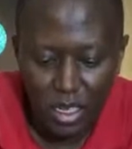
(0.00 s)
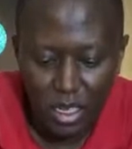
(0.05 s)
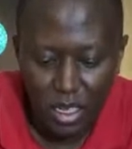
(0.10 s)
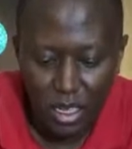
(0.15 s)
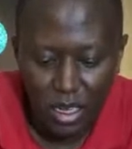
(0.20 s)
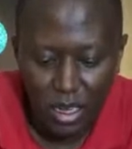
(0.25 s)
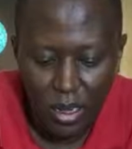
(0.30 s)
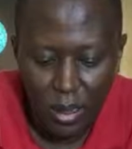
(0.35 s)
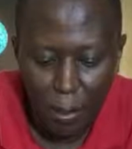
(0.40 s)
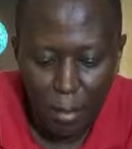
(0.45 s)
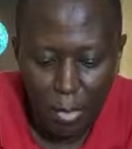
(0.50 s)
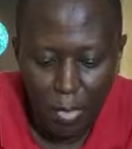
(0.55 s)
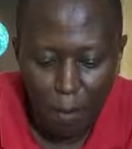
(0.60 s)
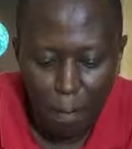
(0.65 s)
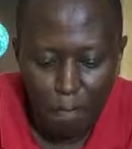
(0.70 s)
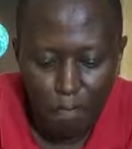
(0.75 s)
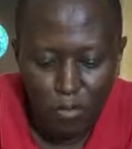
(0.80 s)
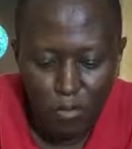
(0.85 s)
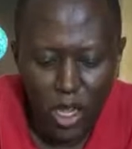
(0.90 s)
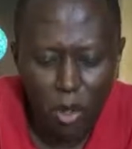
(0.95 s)

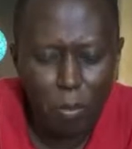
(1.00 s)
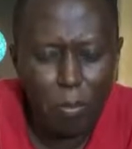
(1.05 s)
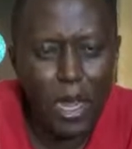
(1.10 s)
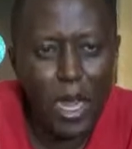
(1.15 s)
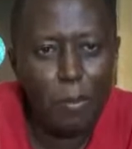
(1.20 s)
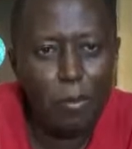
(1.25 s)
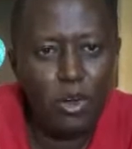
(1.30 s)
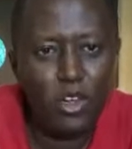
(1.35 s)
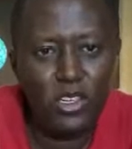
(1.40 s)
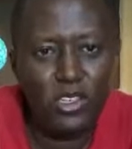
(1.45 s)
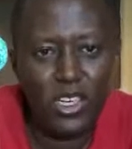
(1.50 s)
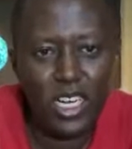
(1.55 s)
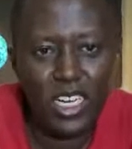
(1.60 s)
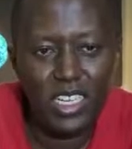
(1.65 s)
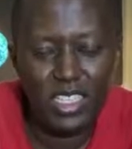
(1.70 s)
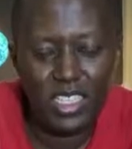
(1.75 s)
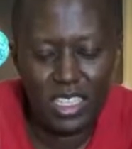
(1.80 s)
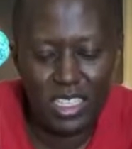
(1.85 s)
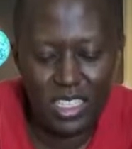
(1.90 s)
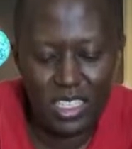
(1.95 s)
Now, parboiled
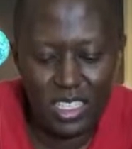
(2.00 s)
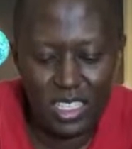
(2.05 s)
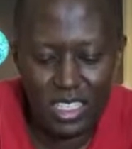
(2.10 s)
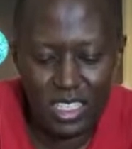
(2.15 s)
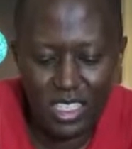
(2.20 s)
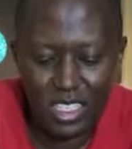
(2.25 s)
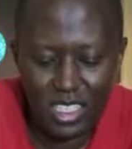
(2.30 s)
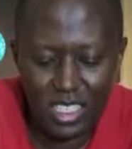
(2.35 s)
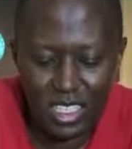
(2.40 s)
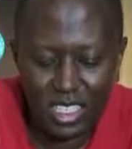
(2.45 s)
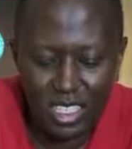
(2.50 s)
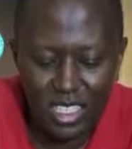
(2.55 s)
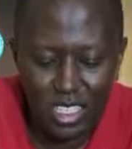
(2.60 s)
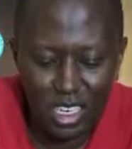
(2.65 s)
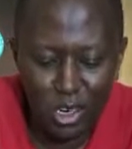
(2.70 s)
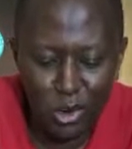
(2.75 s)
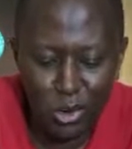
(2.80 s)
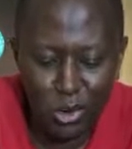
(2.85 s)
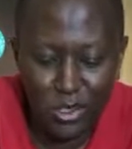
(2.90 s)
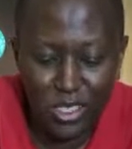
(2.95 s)
rice
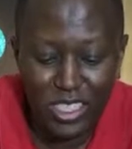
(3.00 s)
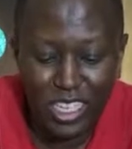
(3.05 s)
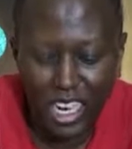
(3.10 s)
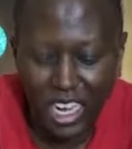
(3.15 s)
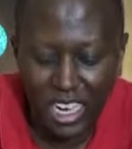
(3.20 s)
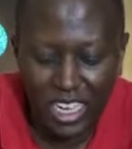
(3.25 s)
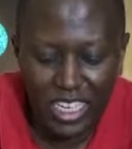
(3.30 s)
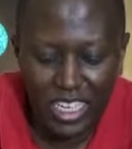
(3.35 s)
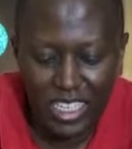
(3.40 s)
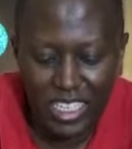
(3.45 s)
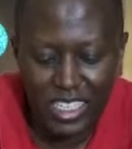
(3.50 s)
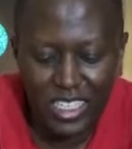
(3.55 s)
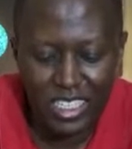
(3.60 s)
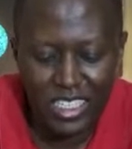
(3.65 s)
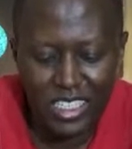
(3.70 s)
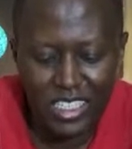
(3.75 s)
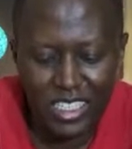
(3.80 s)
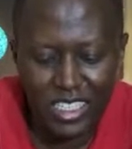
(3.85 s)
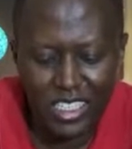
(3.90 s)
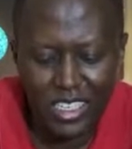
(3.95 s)
looks clean,